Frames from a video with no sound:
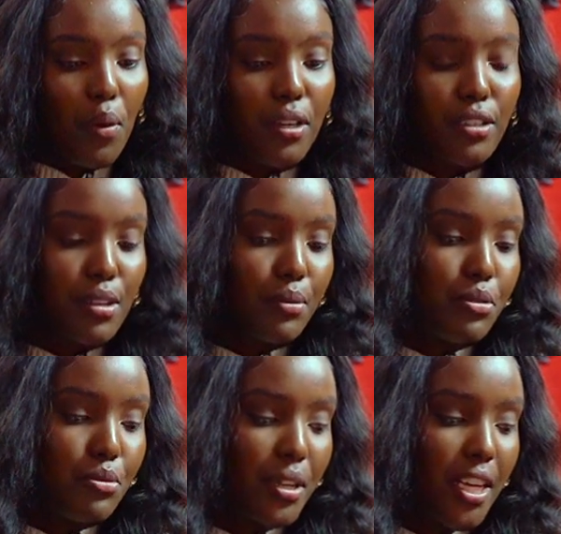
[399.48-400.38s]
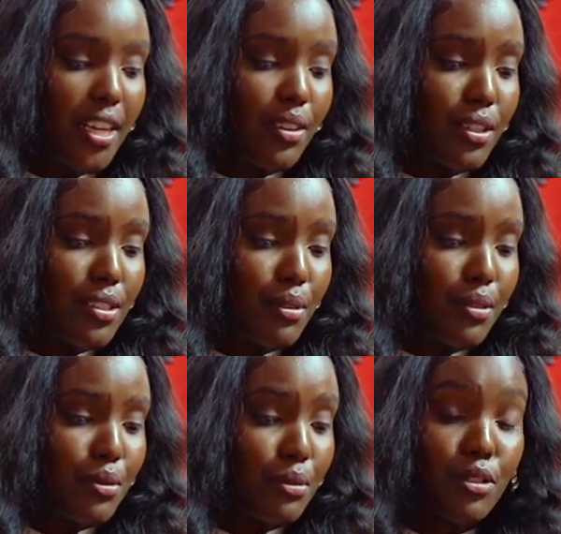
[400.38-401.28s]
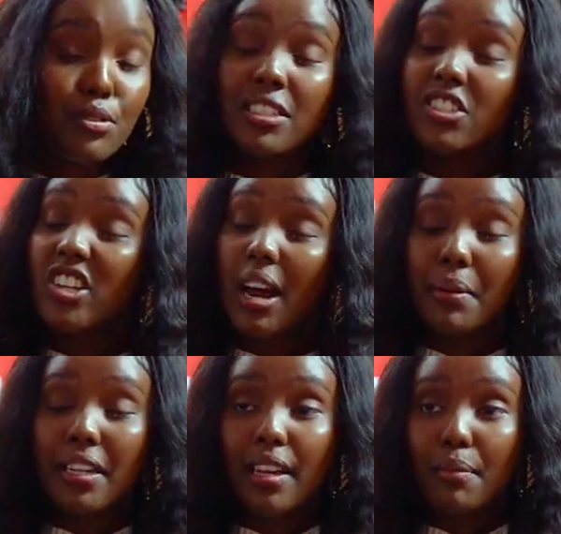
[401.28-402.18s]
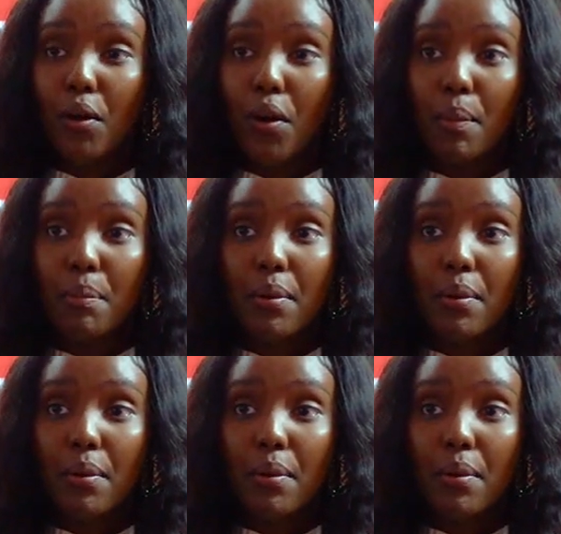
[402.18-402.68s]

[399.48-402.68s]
what else are we doing, what else are we doing, we're doing trap and hip hop.